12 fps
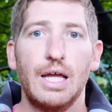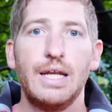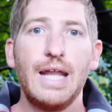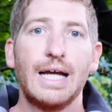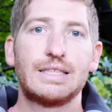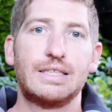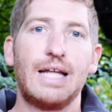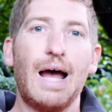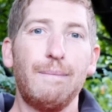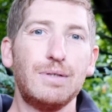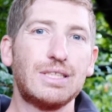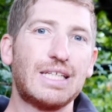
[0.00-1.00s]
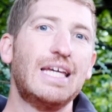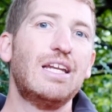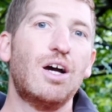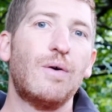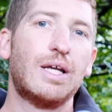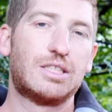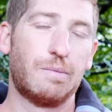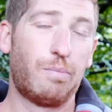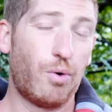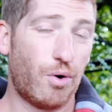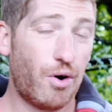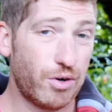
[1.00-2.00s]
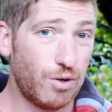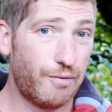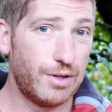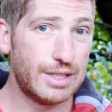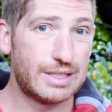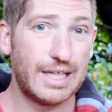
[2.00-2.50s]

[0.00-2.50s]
Next, in Apple's keynote and support article for this,